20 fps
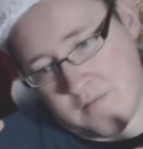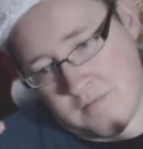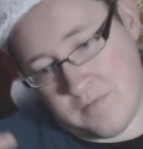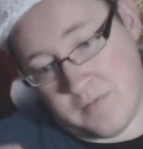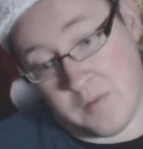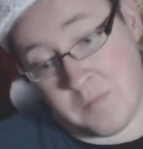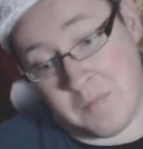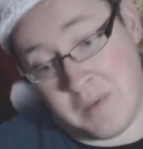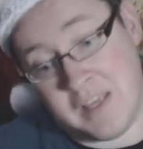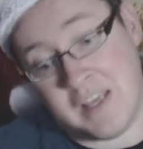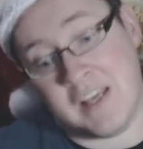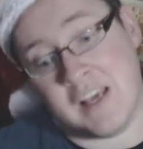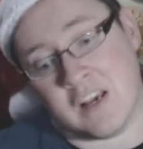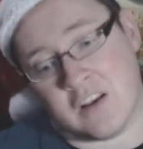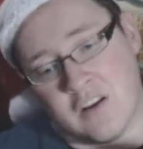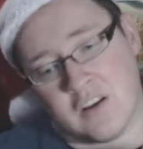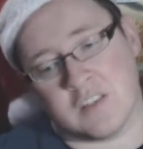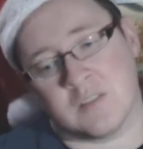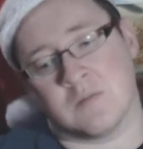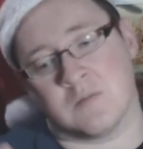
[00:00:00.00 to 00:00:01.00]
for me, a
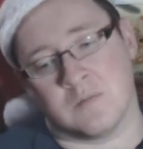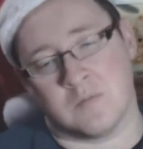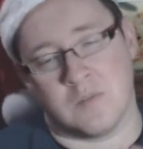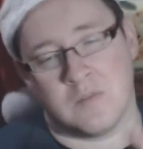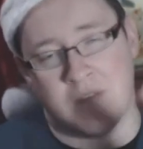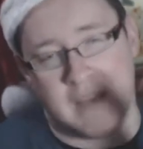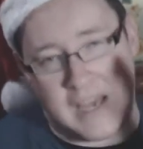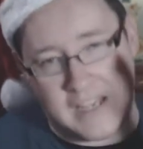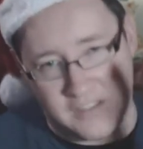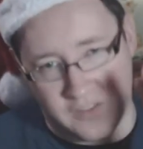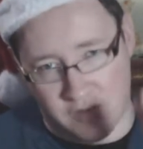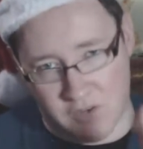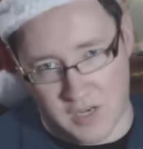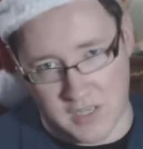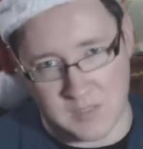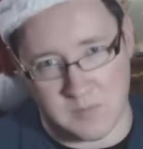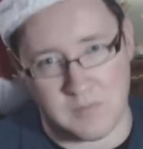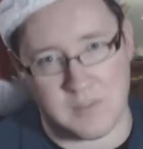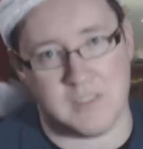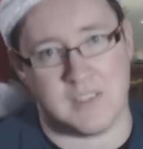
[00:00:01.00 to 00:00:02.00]
Christmas movie has
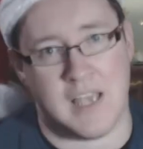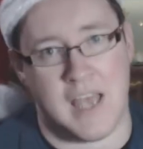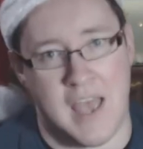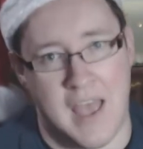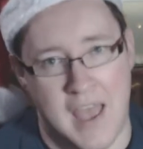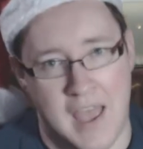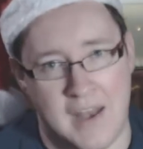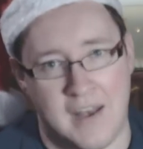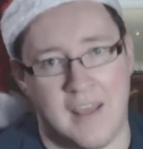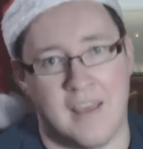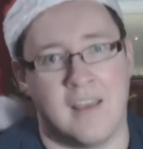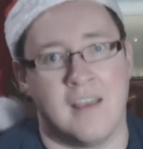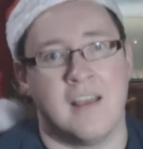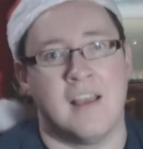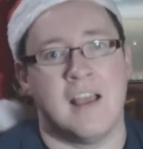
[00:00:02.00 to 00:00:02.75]
Christmas in it.